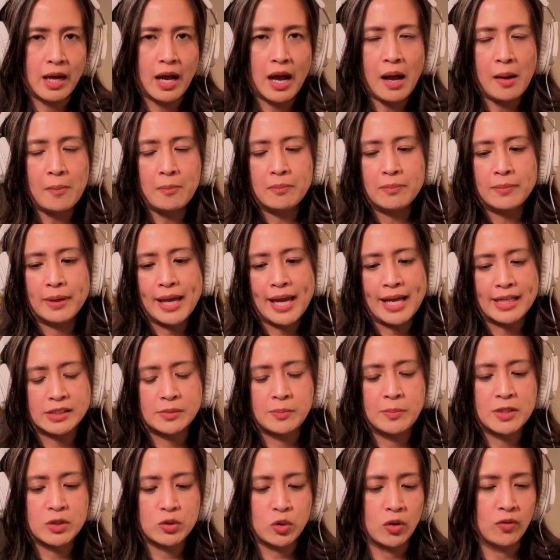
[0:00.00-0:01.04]
has
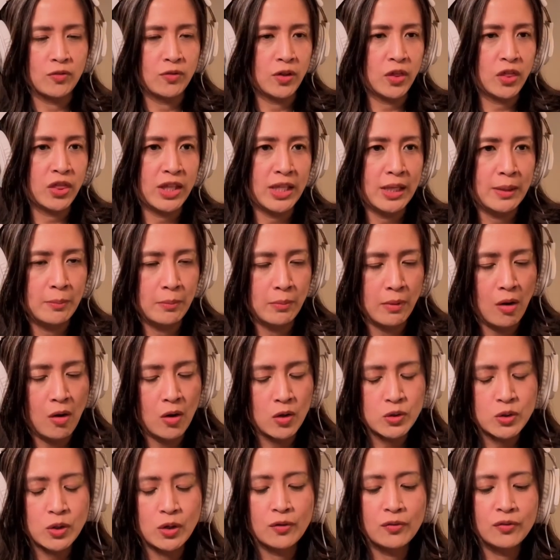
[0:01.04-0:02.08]
been sort of a theme
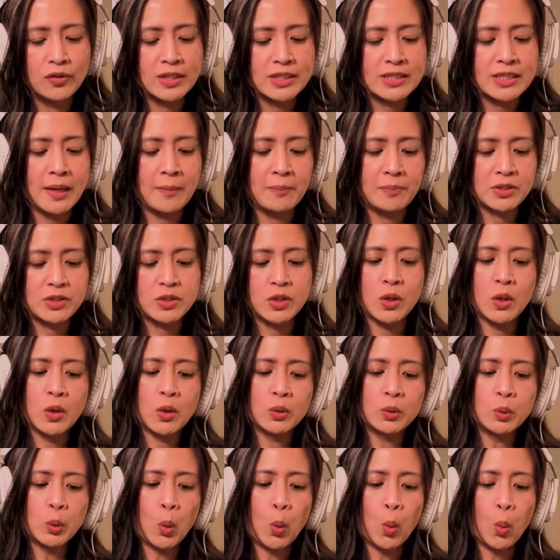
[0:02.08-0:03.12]
also of this
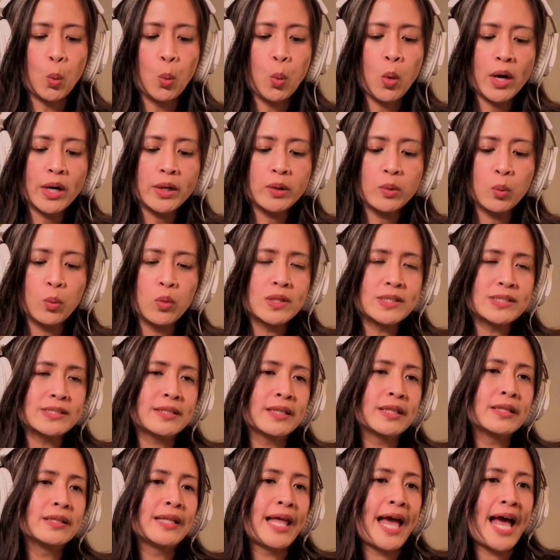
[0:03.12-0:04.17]
episode. What was
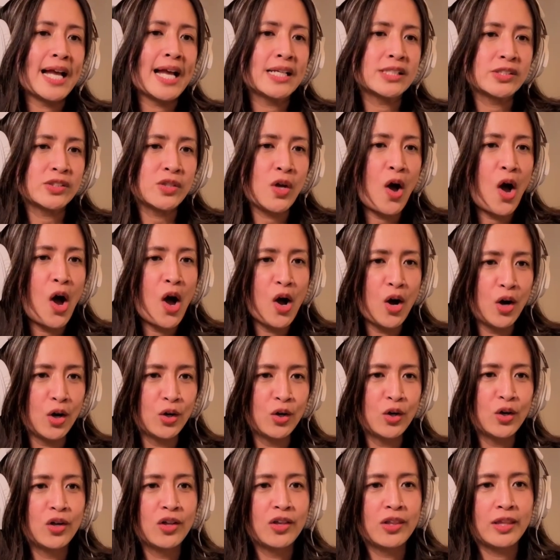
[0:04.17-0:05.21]
the last song
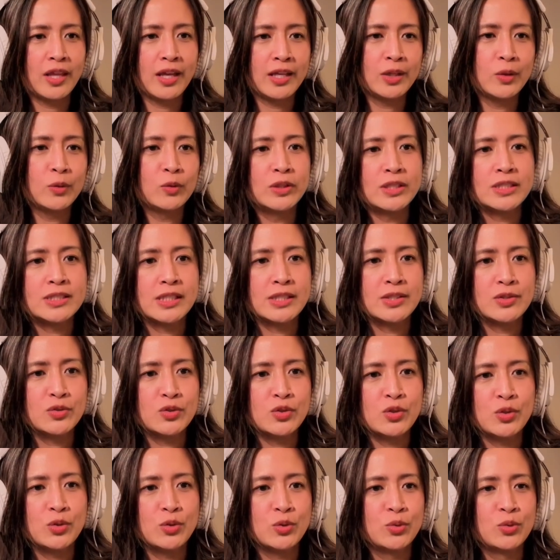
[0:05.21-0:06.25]
that you listened
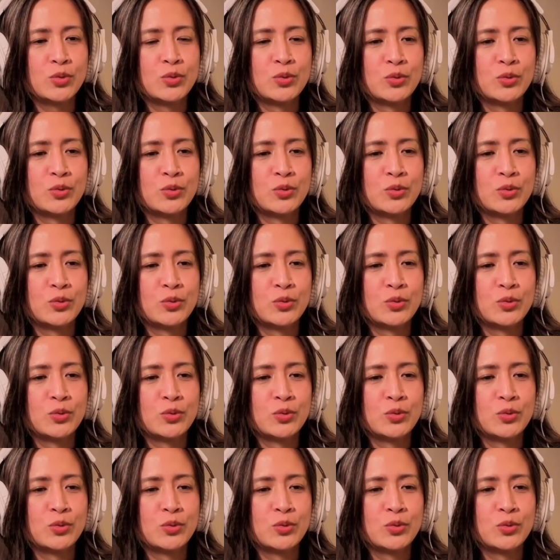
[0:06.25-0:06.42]
to?